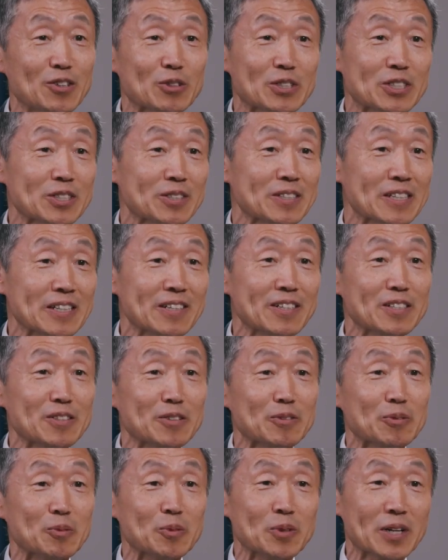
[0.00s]
You just
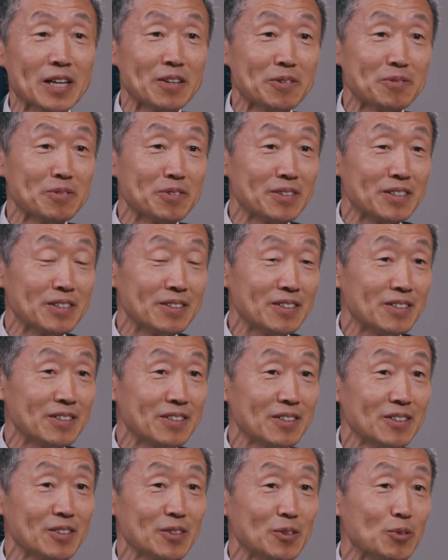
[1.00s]
did whatever
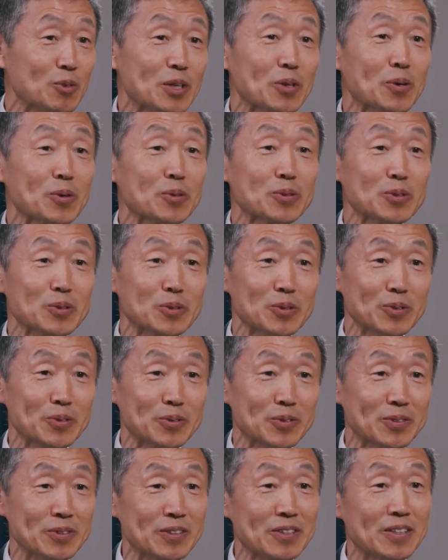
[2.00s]
you were told to
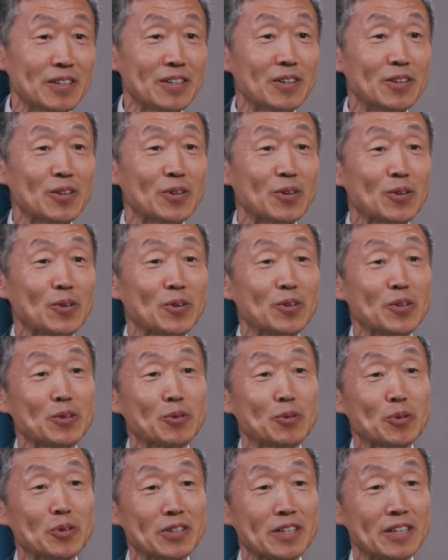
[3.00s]
do or
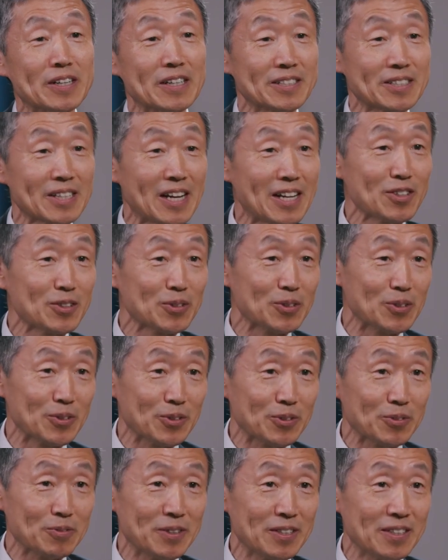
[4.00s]
you were assigned to
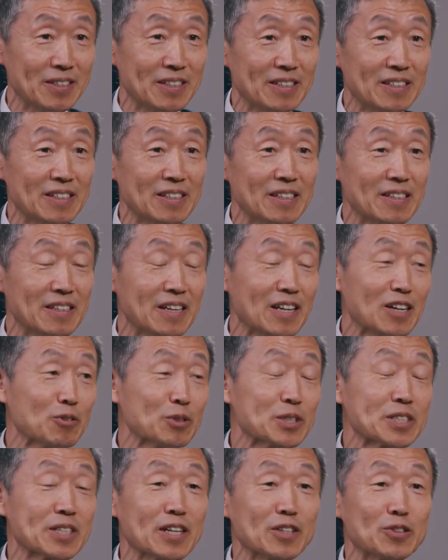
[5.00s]
do. And I
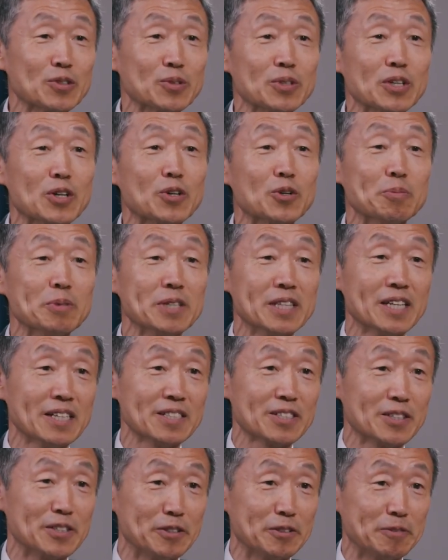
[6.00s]
was sent to the Gobi
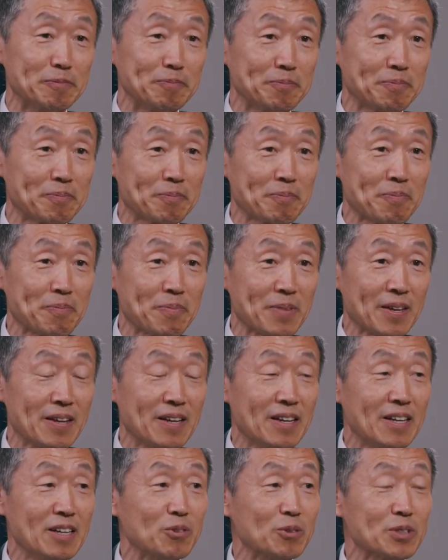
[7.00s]
Desert.
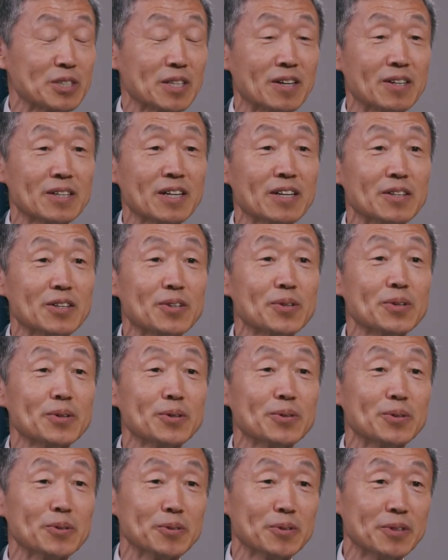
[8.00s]
It was not
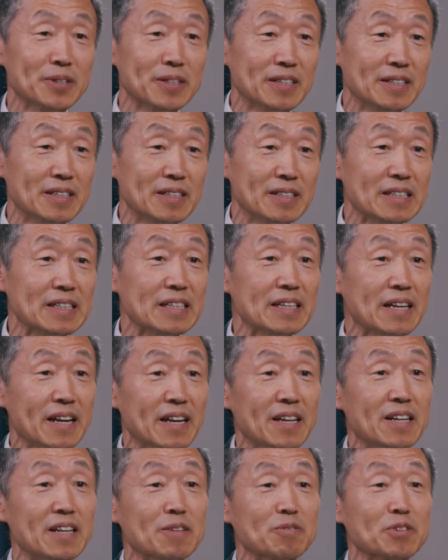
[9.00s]
until the
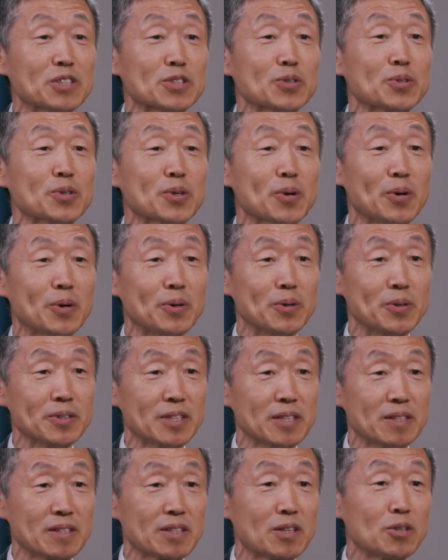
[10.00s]
end of the so
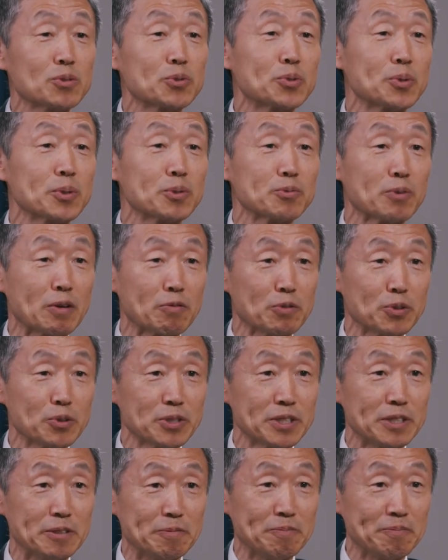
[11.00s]
called Cultural
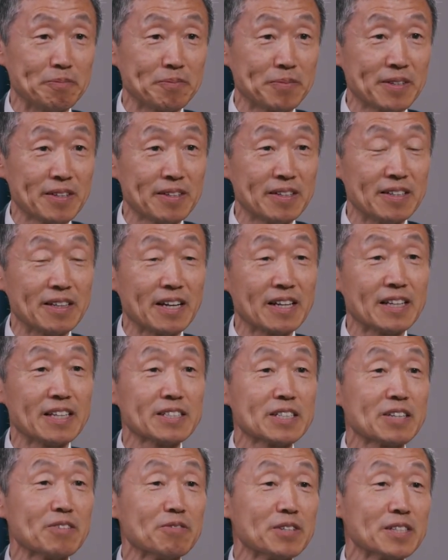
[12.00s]
Revolution in
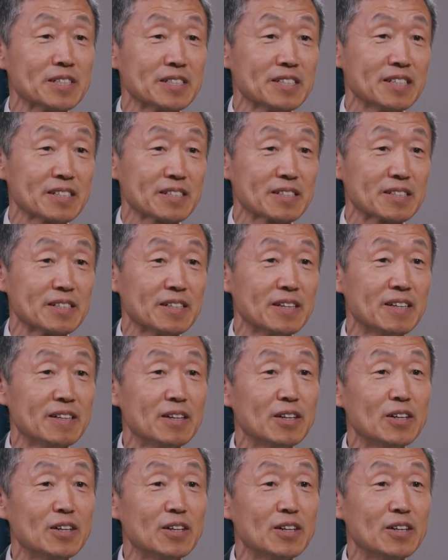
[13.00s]
1976